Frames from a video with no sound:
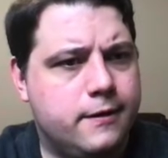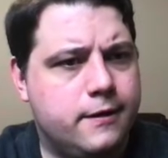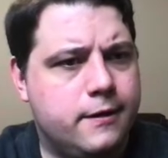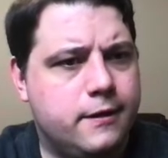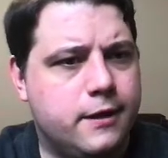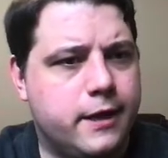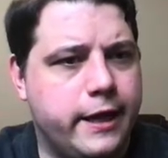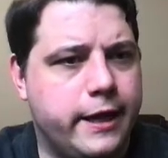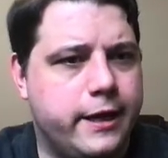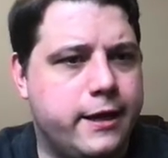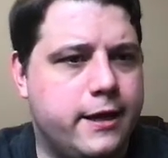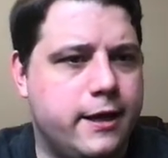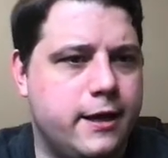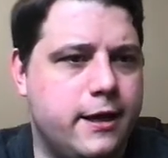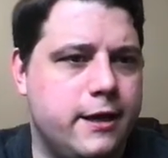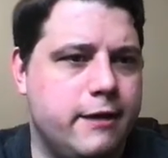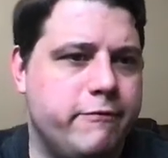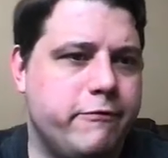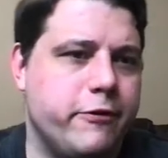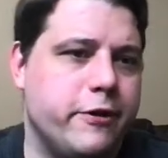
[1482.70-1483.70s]
Like,
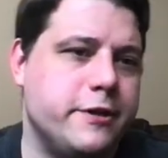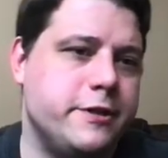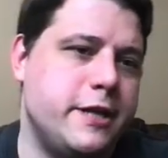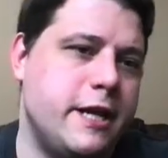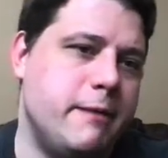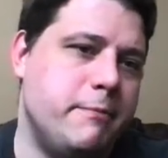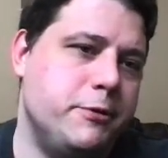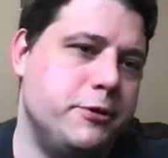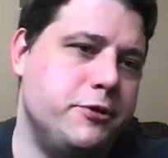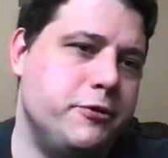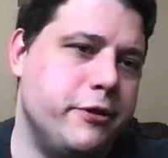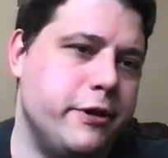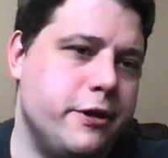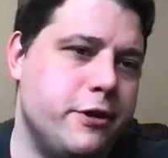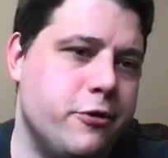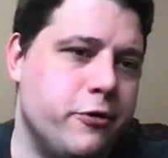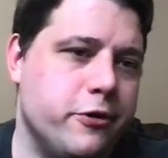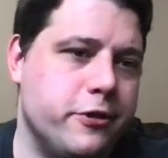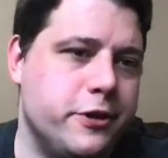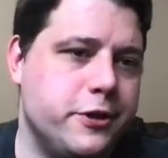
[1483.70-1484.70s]
for example, to
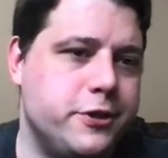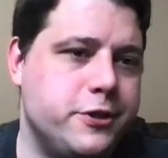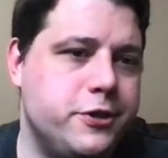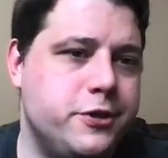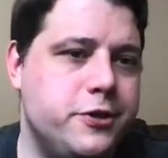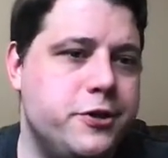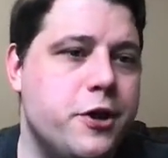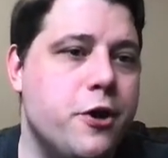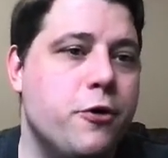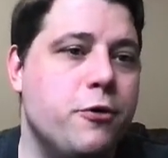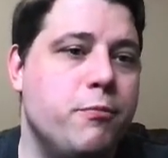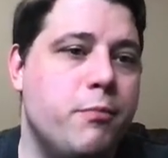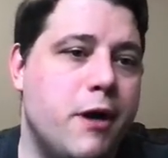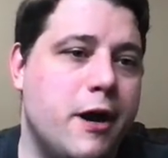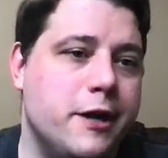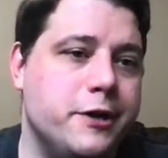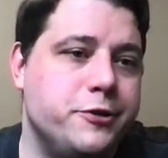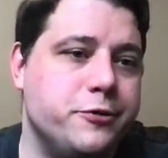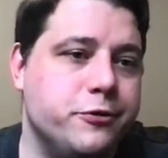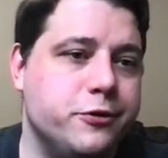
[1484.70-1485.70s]
ignore this node
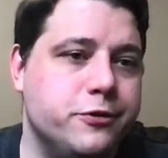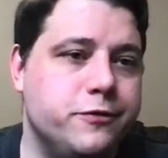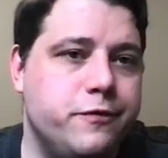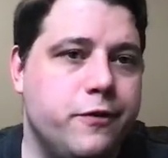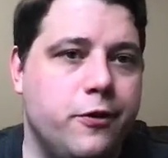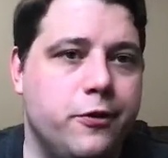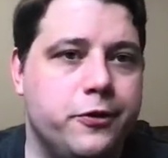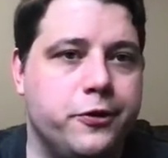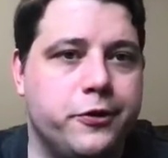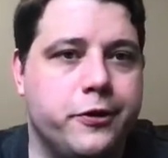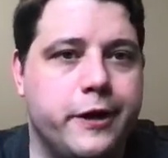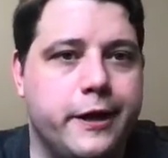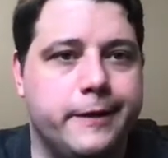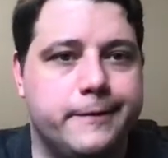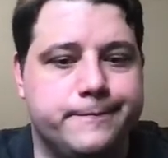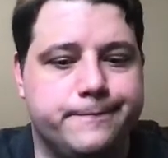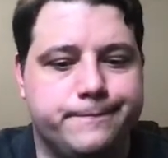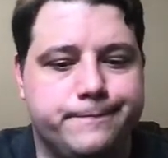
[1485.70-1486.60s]
modules folder, right?